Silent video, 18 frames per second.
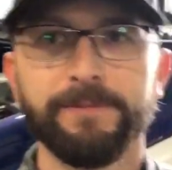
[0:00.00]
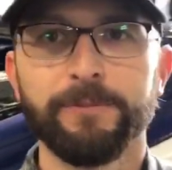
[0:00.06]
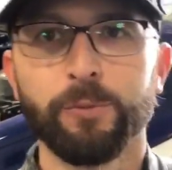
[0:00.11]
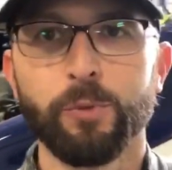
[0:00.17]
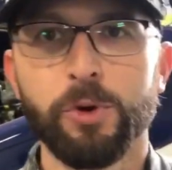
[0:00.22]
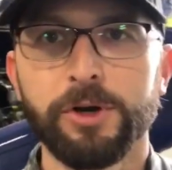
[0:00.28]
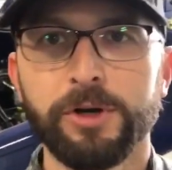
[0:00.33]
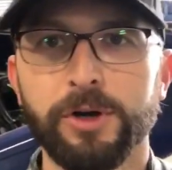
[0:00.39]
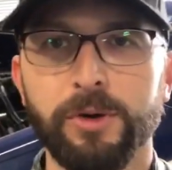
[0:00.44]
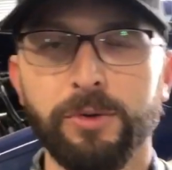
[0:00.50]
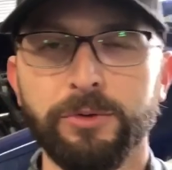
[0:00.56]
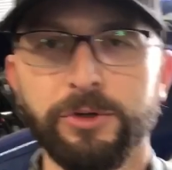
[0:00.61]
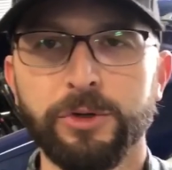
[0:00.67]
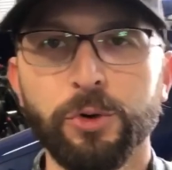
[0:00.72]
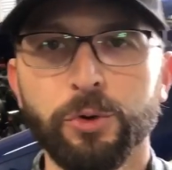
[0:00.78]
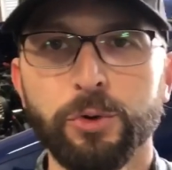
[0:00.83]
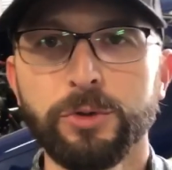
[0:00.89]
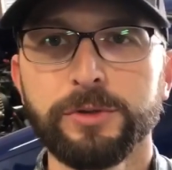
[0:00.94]
Working on
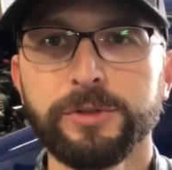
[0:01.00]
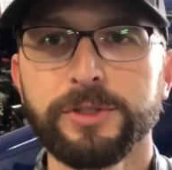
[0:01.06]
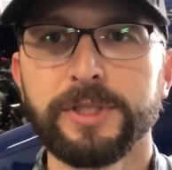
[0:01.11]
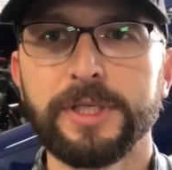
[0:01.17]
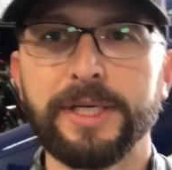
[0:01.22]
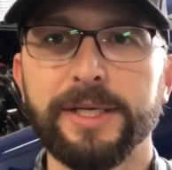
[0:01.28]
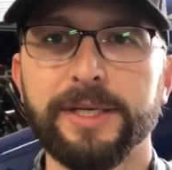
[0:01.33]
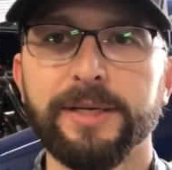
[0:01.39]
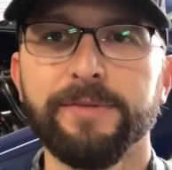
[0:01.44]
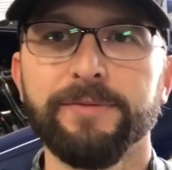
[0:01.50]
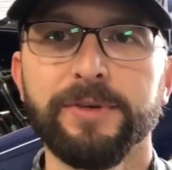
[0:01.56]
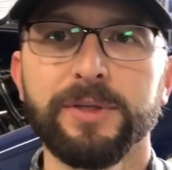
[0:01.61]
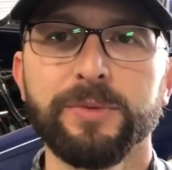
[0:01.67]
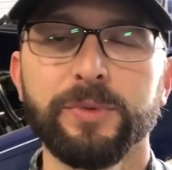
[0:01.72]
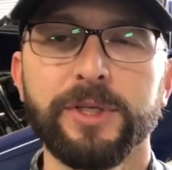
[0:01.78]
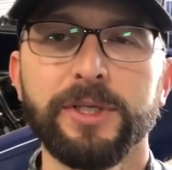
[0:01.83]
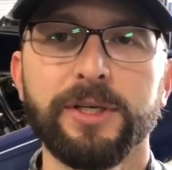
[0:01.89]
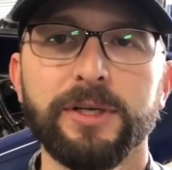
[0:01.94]
doors and
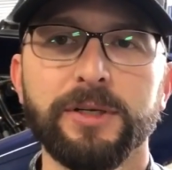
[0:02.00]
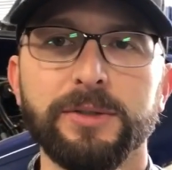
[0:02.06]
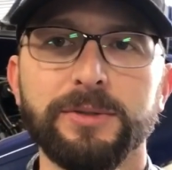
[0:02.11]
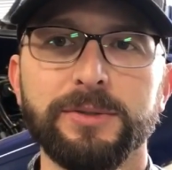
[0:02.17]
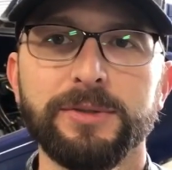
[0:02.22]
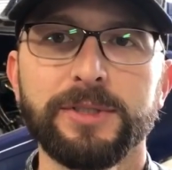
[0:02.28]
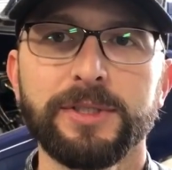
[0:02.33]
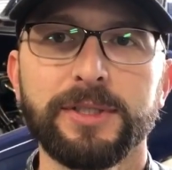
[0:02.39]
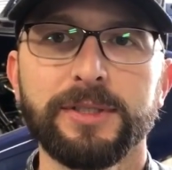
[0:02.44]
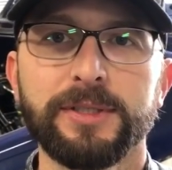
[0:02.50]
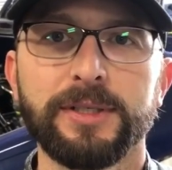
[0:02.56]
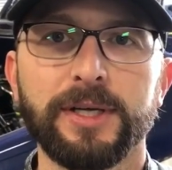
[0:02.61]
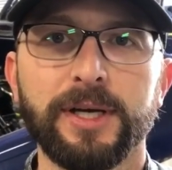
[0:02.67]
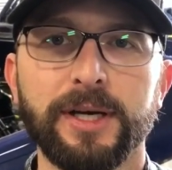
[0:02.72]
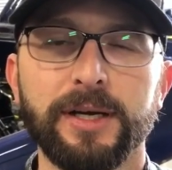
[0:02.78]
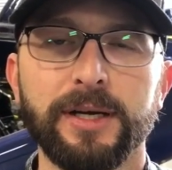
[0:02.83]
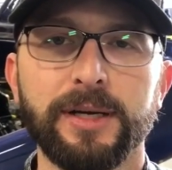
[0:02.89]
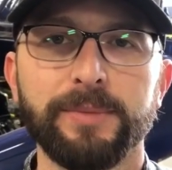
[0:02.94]
vent windows.
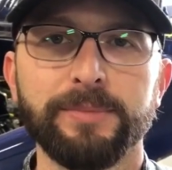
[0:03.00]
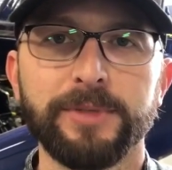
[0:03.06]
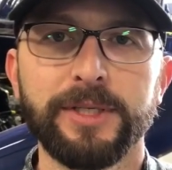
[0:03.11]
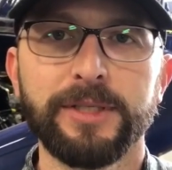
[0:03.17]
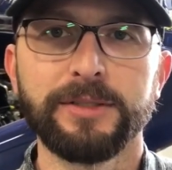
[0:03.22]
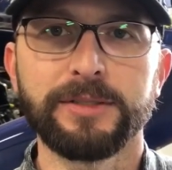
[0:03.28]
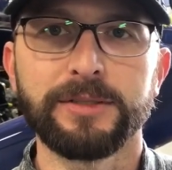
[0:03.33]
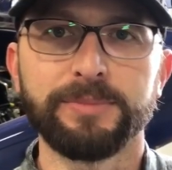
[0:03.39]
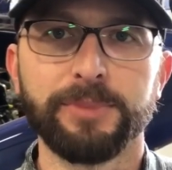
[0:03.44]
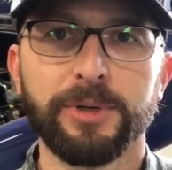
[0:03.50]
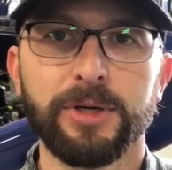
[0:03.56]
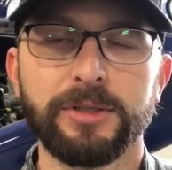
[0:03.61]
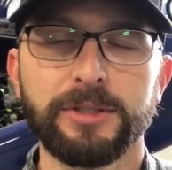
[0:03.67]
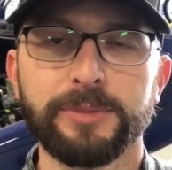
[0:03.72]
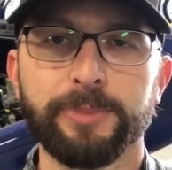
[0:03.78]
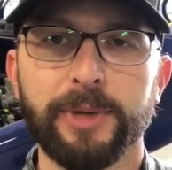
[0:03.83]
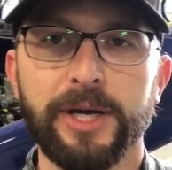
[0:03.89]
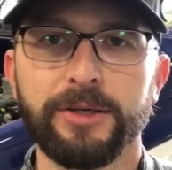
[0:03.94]
Getting some
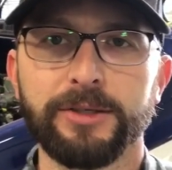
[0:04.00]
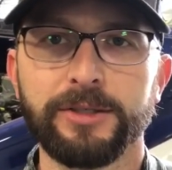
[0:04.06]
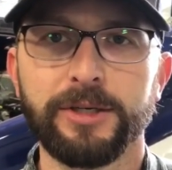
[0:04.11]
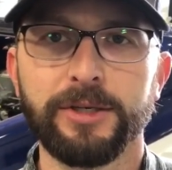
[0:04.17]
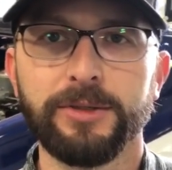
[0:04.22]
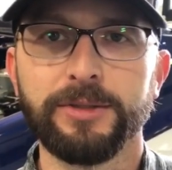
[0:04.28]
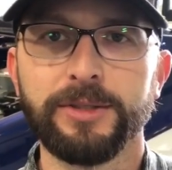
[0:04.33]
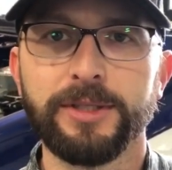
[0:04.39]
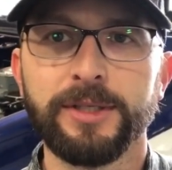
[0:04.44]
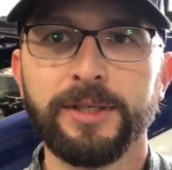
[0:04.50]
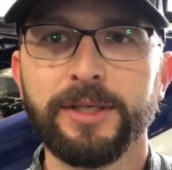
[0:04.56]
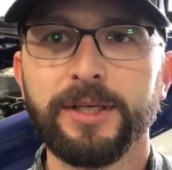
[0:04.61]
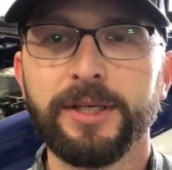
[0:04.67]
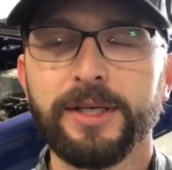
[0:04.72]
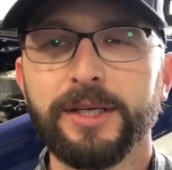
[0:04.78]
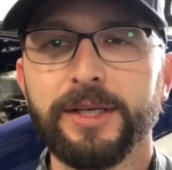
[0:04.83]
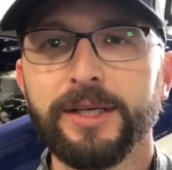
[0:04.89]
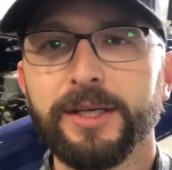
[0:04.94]
parts powder coated
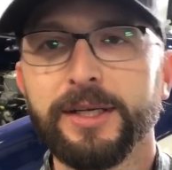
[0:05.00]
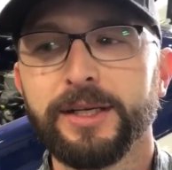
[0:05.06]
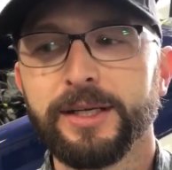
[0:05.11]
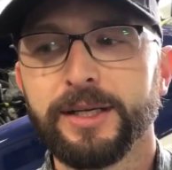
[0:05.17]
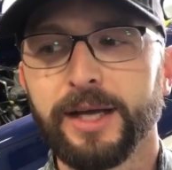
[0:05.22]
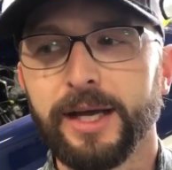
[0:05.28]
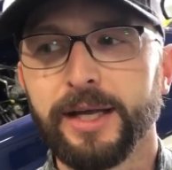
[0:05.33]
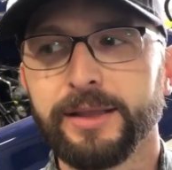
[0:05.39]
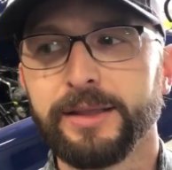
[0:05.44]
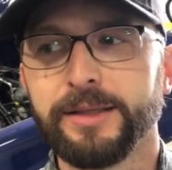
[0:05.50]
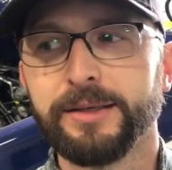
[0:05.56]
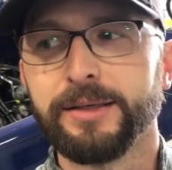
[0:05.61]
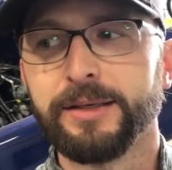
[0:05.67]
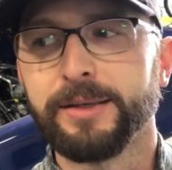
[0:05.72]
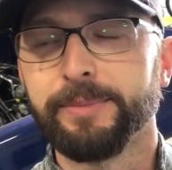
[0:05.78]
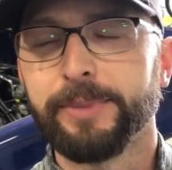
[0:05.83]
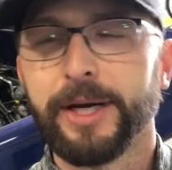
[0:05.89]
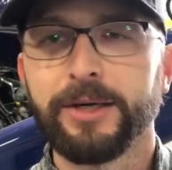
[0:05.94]
at
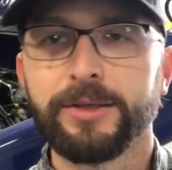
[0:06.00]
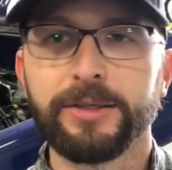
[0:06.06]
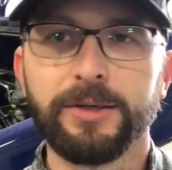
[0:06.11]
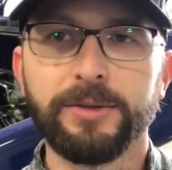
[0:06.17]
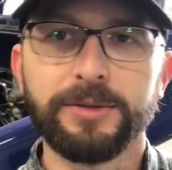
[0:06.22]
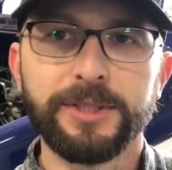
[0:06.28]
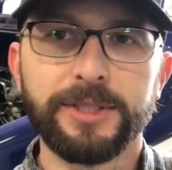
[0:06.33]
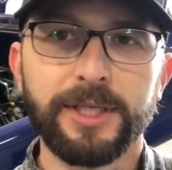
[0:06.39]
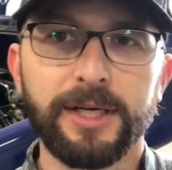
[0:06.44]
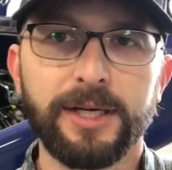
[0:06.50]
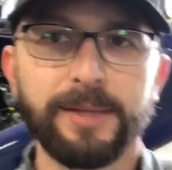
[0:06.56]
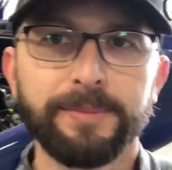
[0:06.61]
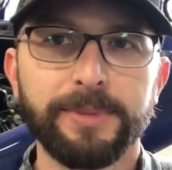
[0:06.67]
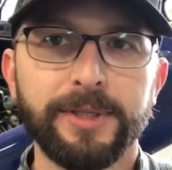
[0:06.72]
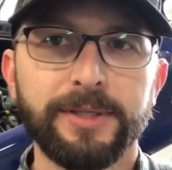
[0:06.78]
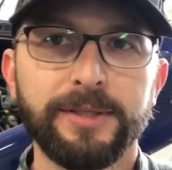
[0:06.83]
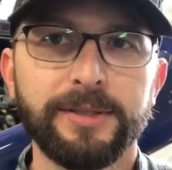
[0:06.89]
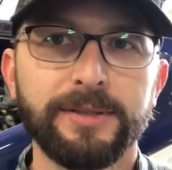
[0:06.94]
the powder coat
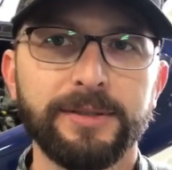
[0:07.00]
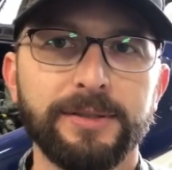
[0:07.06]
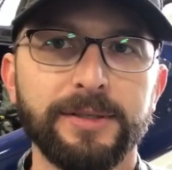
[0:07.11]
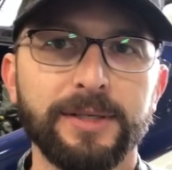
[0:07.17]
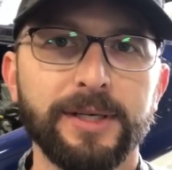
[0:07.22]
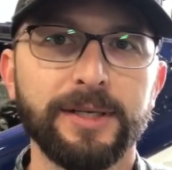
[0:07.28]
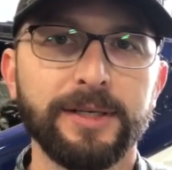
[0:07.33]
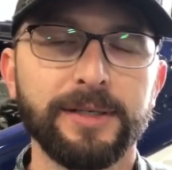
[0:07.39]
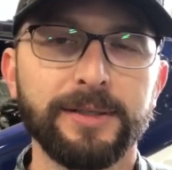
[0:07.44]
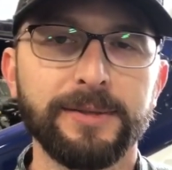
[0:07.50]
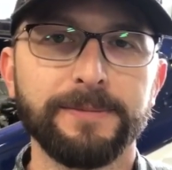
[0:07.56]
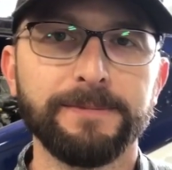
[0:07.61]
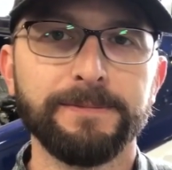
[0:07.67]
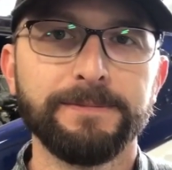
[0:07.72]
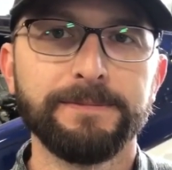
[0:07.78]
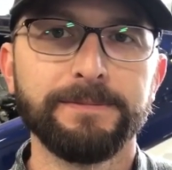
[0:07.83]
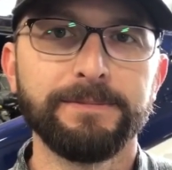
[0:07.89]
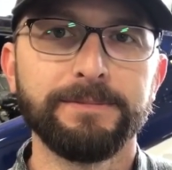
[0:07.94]
shop.
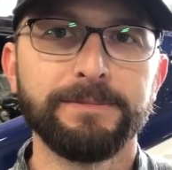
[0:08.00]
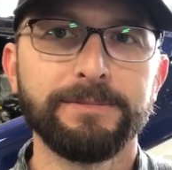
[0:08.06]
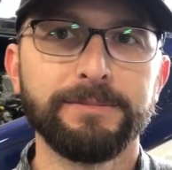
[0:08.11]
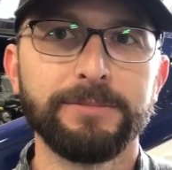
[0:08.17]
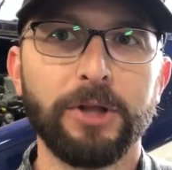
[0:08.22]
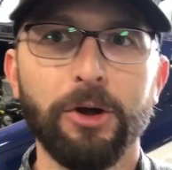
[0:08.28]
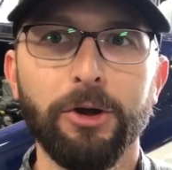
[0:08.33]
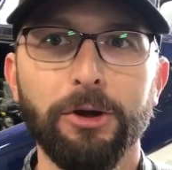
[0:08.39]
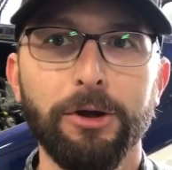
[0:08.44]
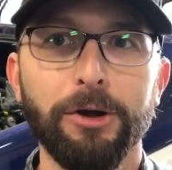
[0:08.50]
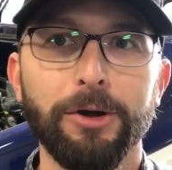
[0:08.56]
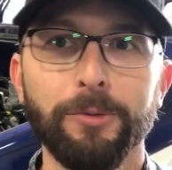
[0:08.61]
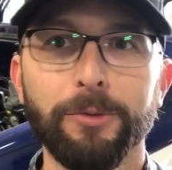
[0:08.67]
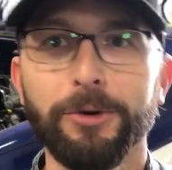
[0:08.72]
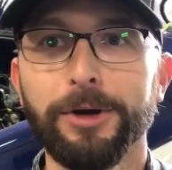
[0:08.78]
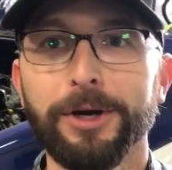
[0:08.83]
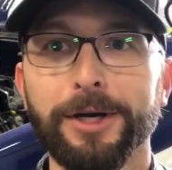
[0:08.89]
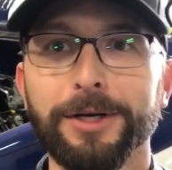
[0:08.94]

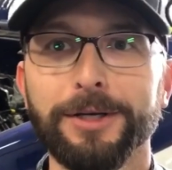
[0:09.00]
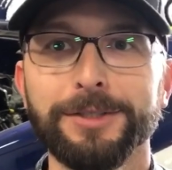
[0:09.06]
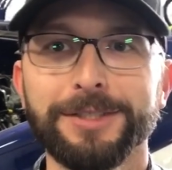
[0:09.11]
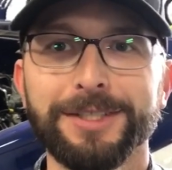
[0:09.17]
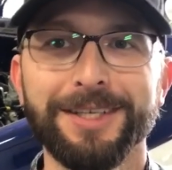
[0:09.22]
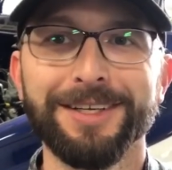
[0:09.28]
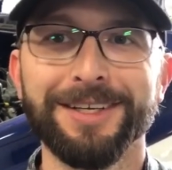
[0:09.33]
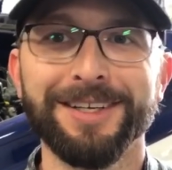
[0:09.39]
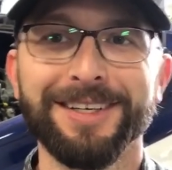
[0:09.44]
Where else?